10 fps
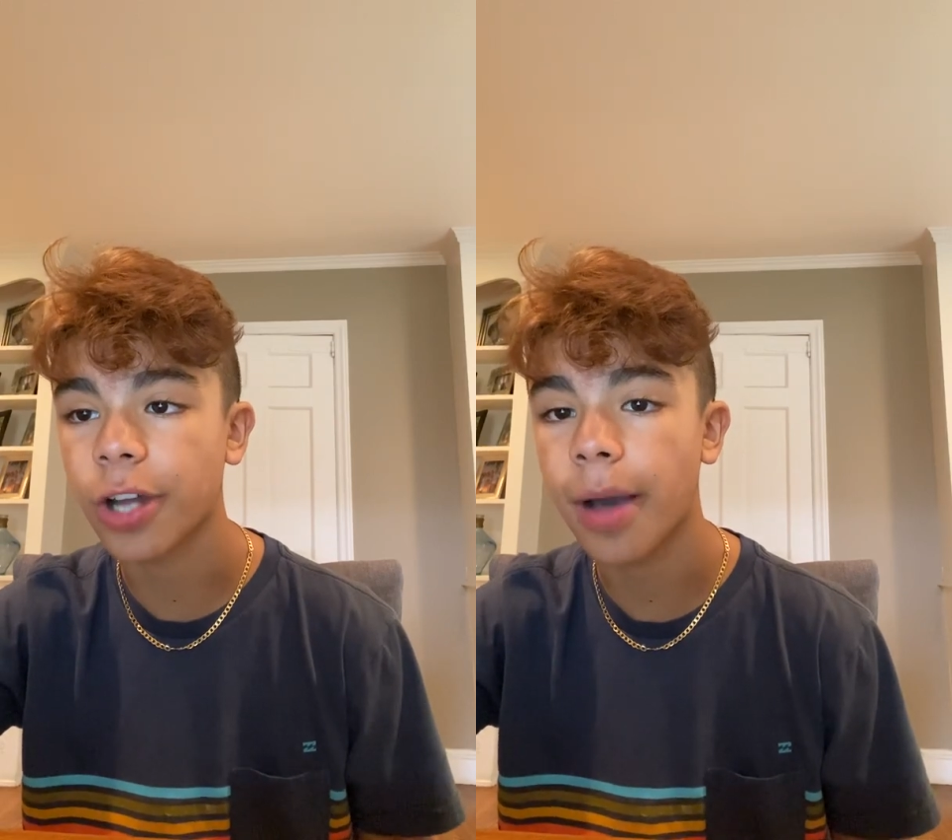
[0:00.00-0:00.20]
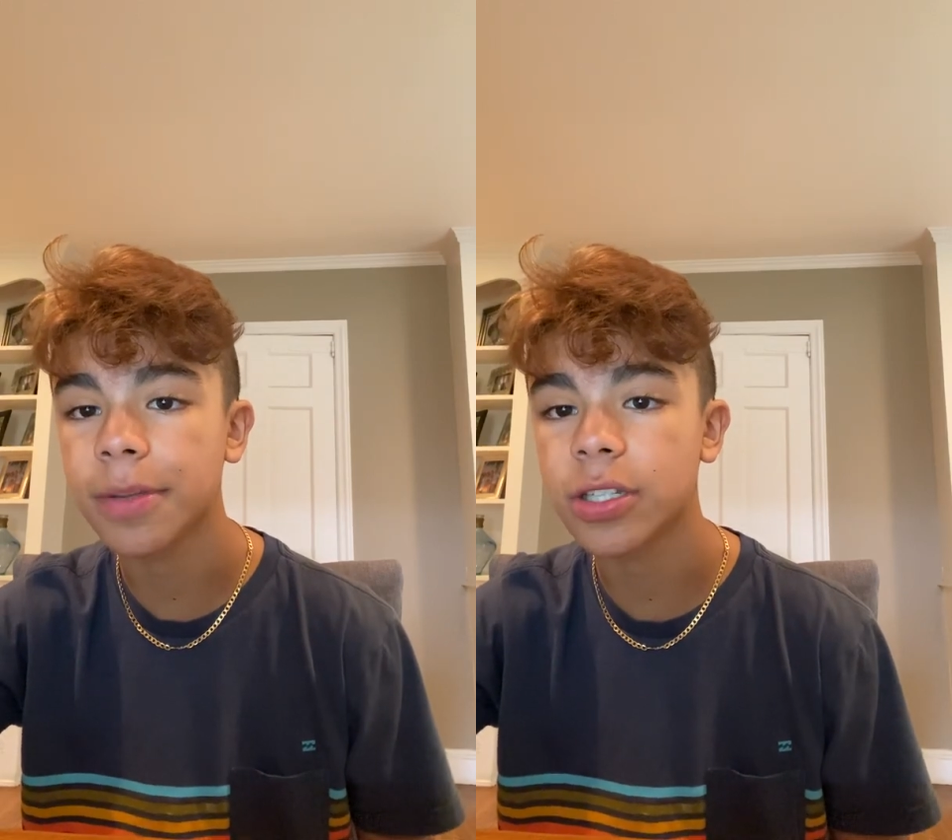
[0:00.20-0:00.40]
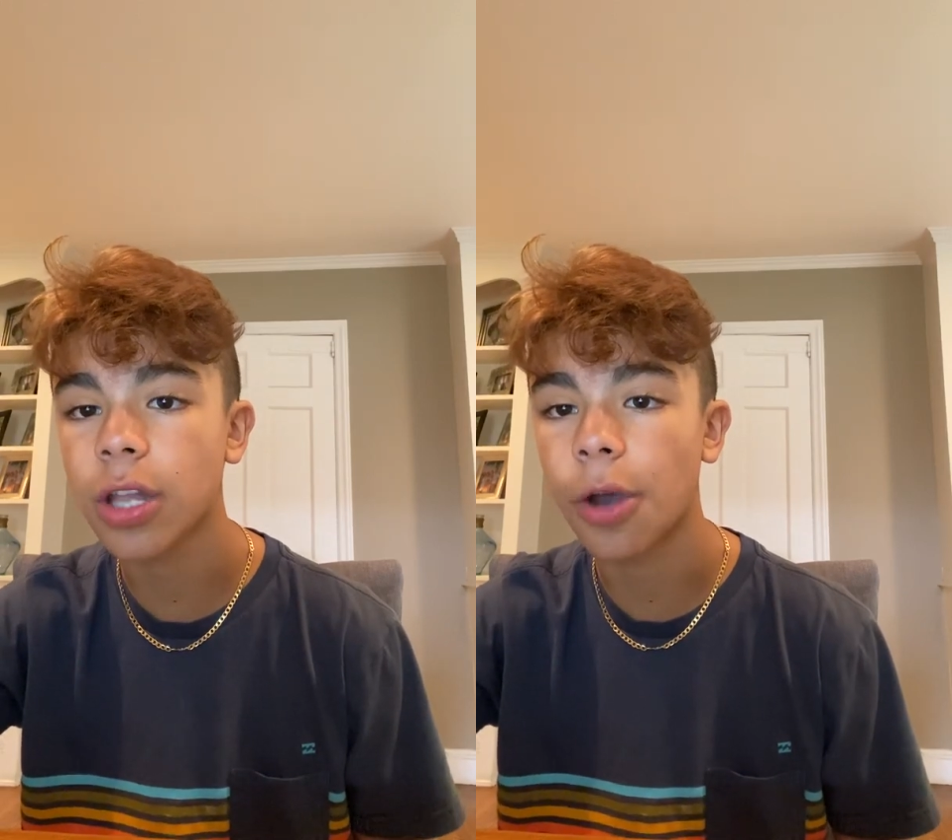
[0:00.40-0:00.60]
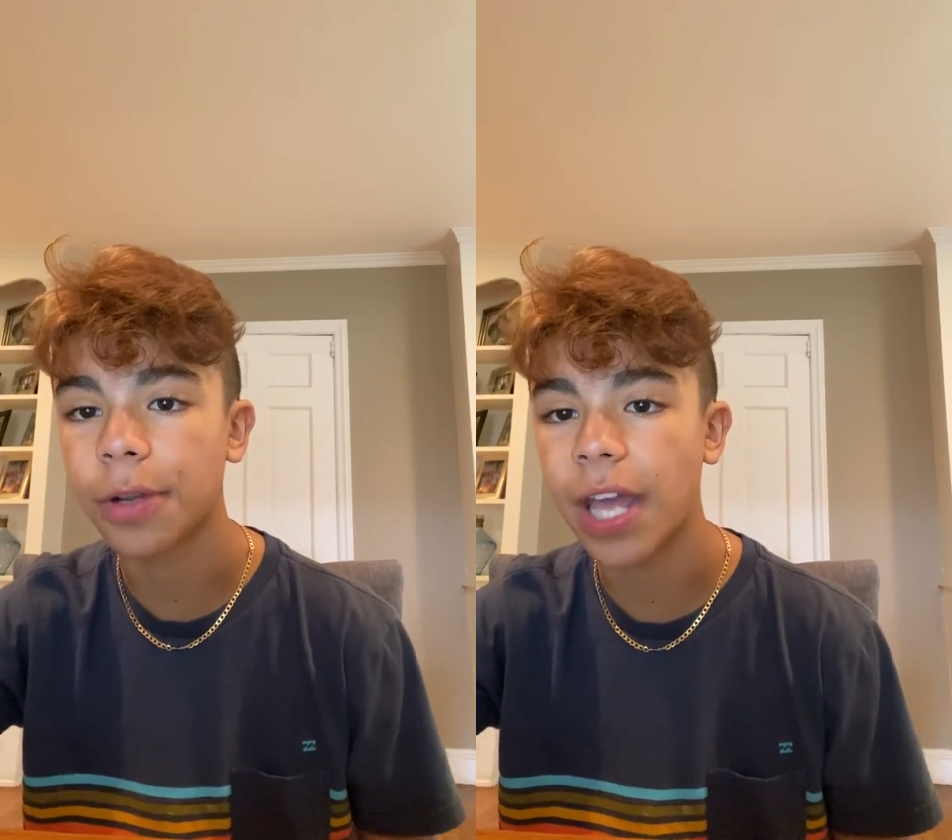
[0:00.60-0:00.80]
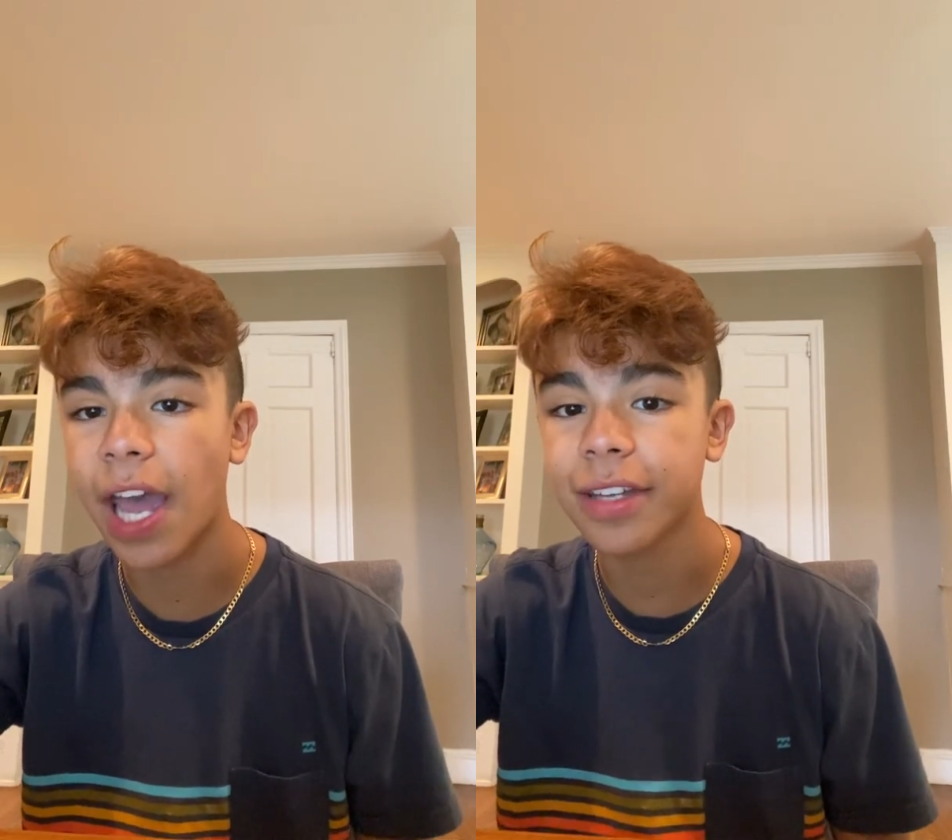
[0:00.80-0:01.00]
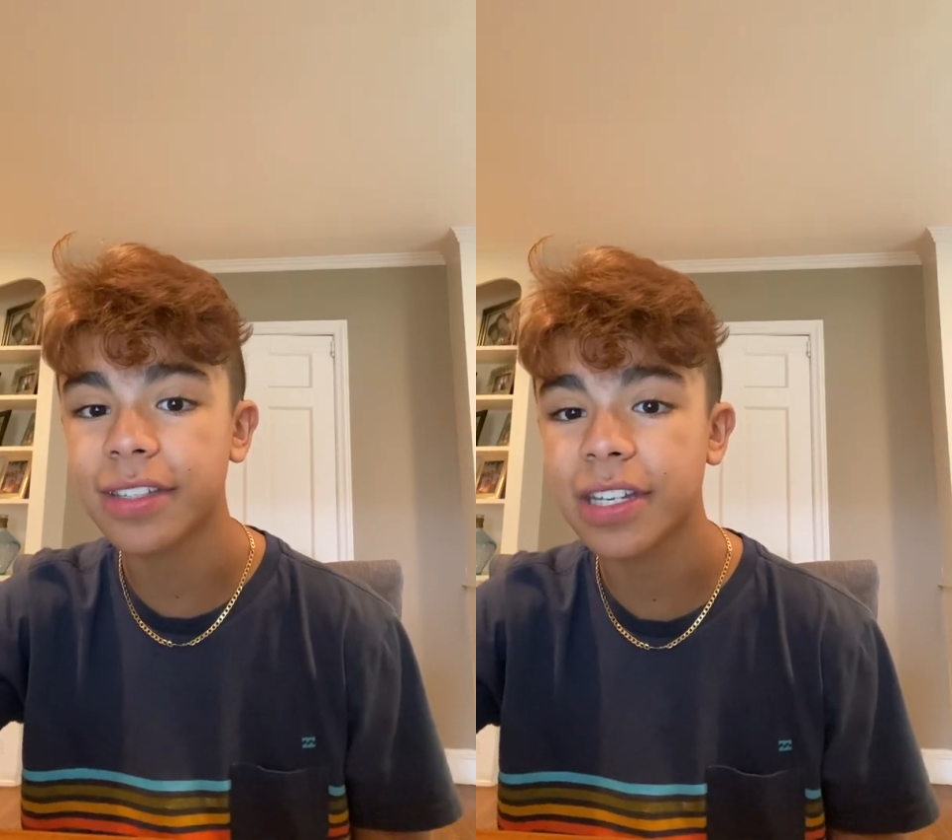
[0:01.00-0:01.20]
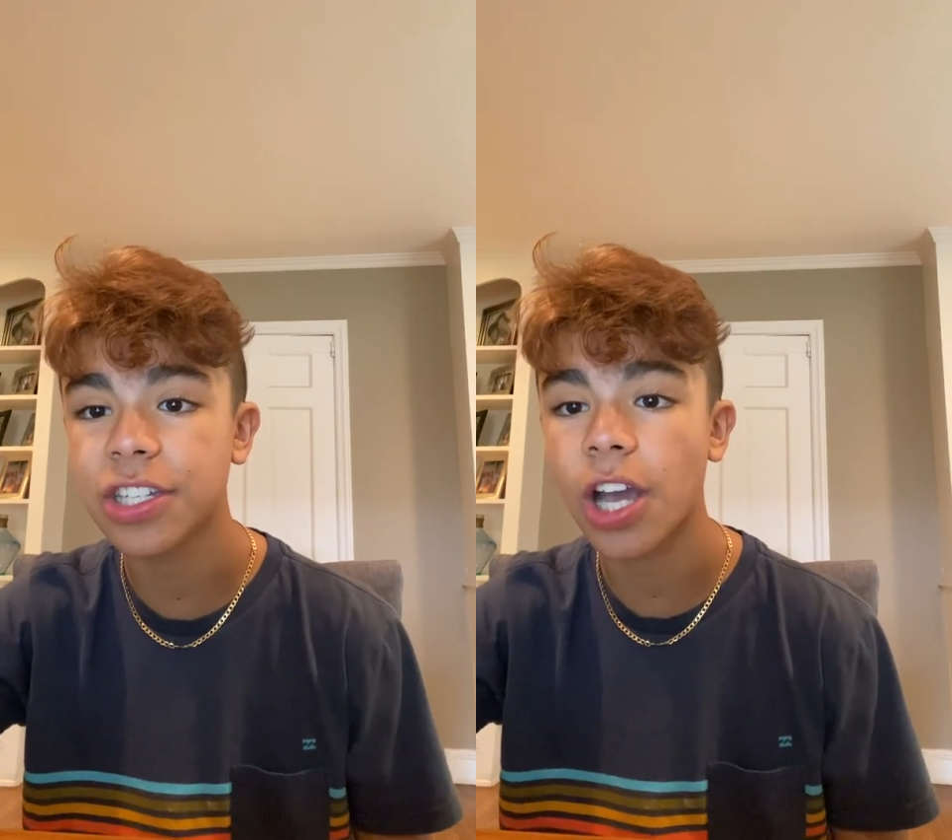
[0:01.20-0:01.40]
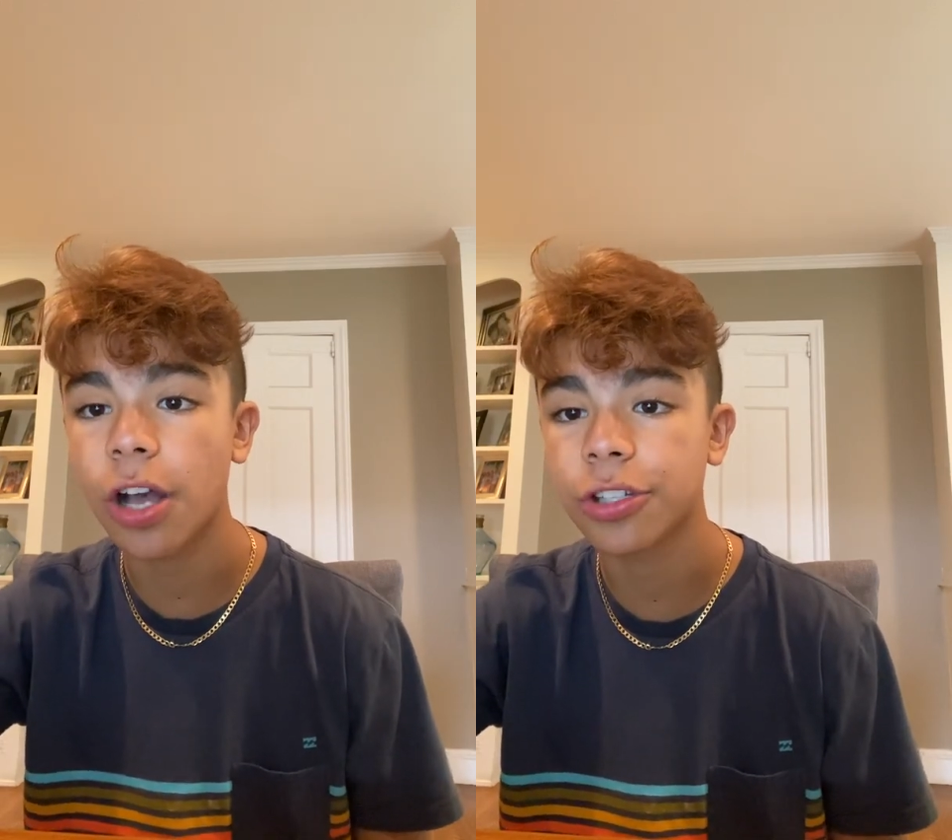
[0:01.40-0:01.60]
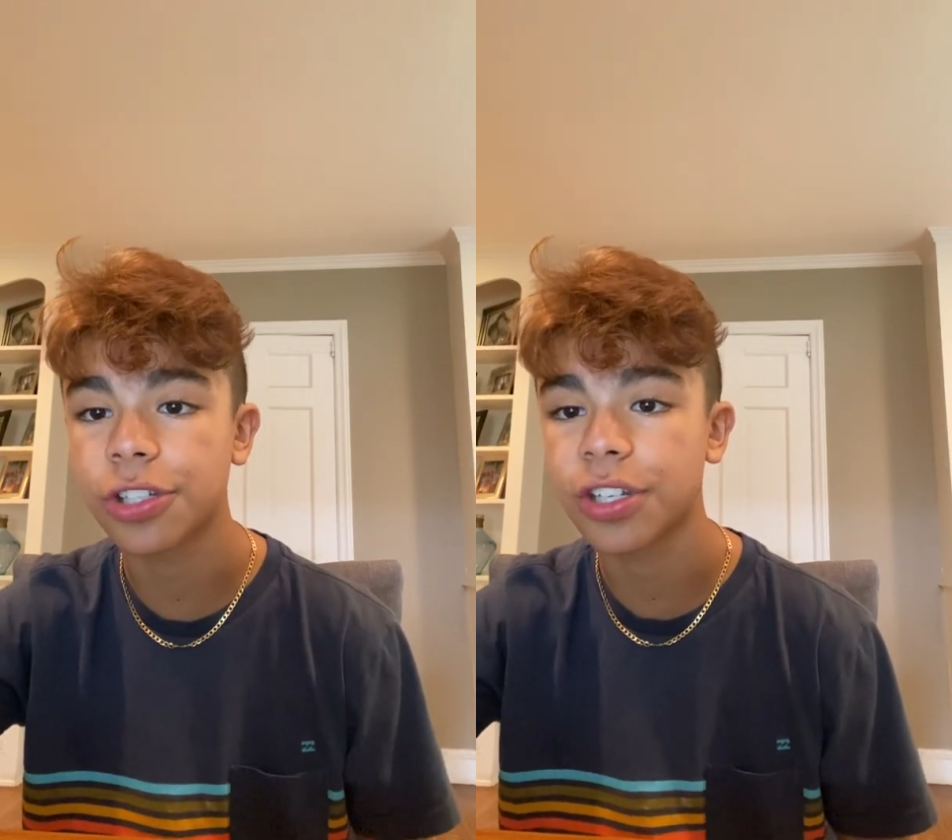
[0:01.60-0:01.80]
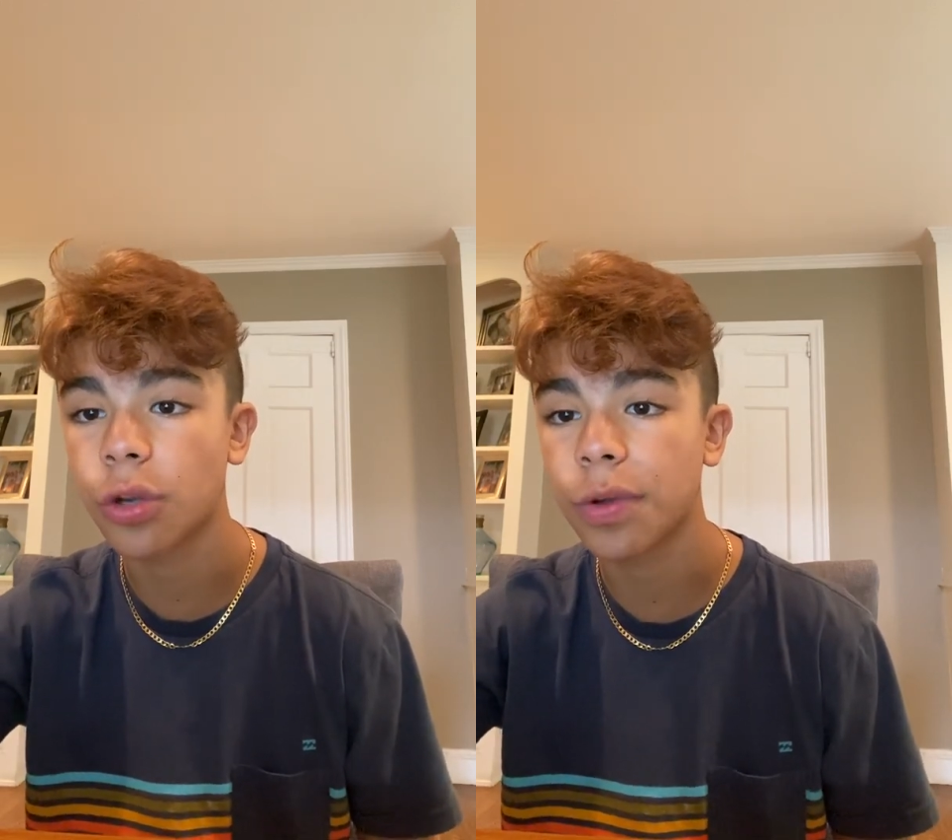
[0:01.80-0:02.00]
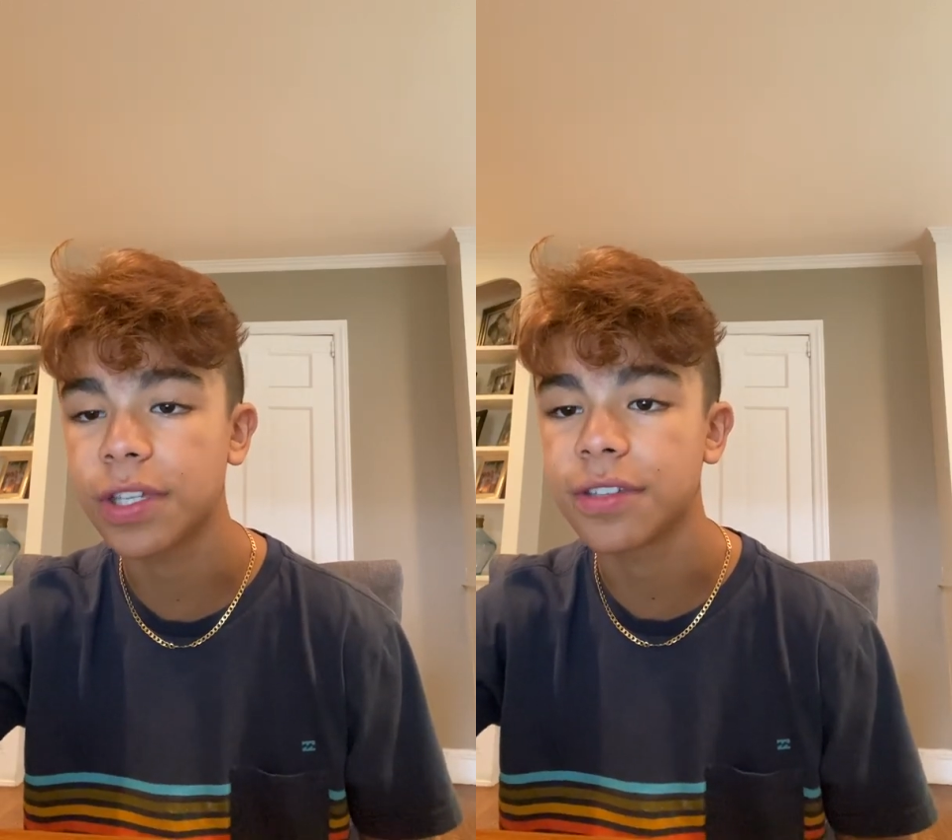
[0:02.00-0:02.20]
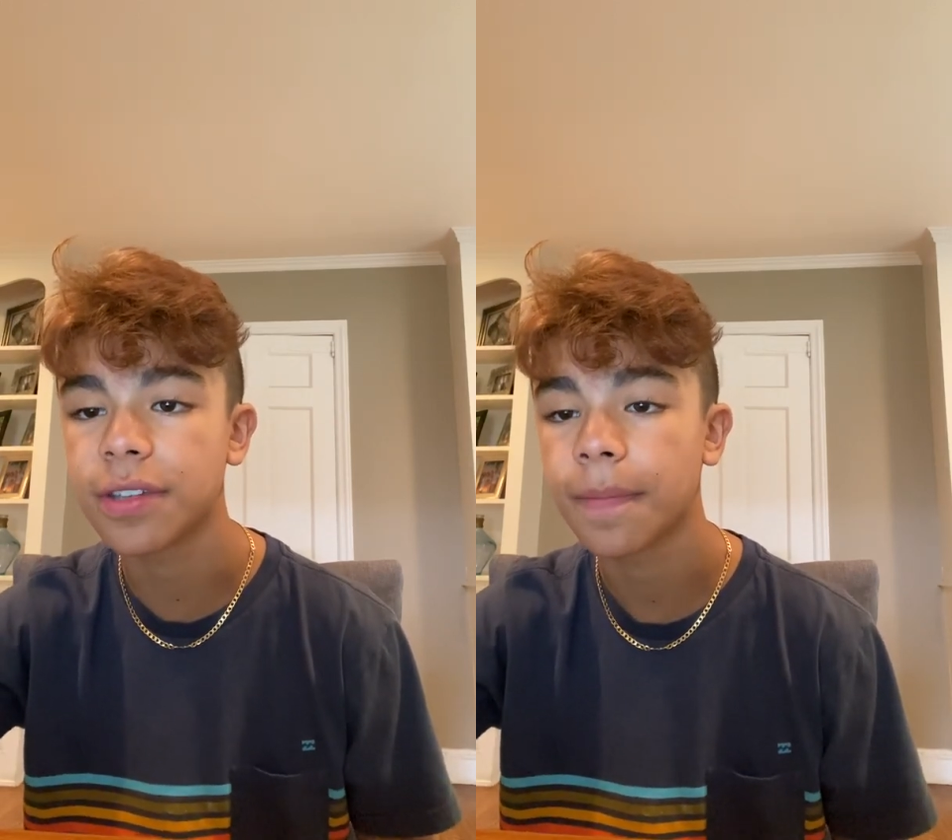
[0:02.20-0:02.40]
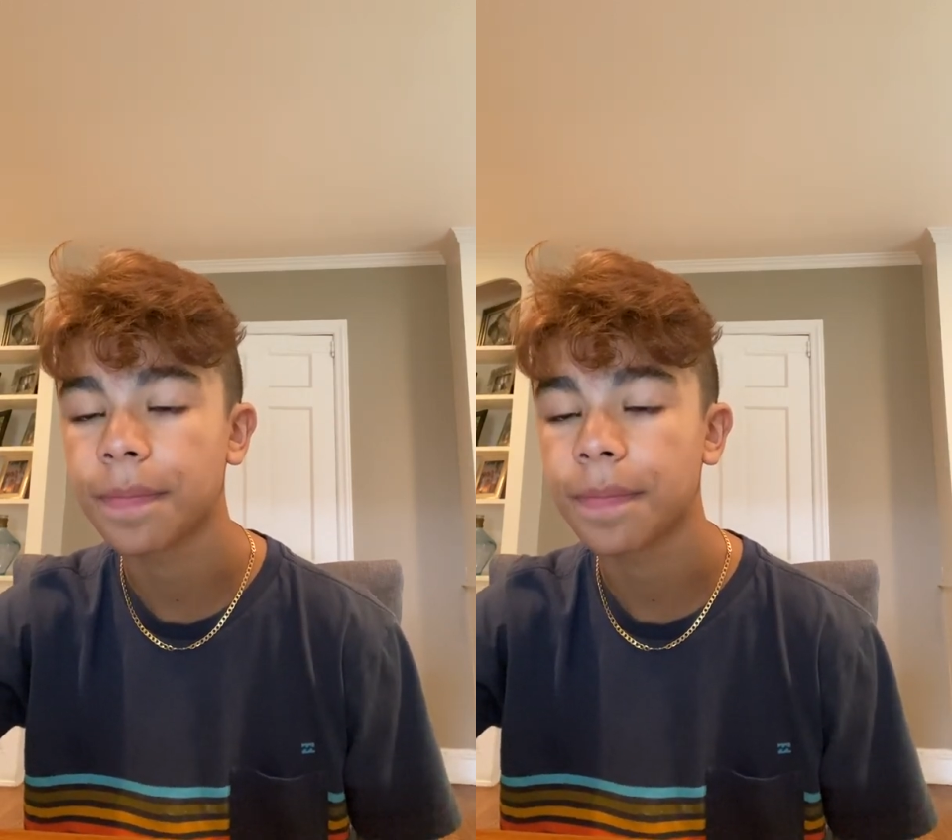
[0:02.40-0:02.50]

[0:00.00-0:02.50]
Thomas Lowe, an anesthesiologist in Queens.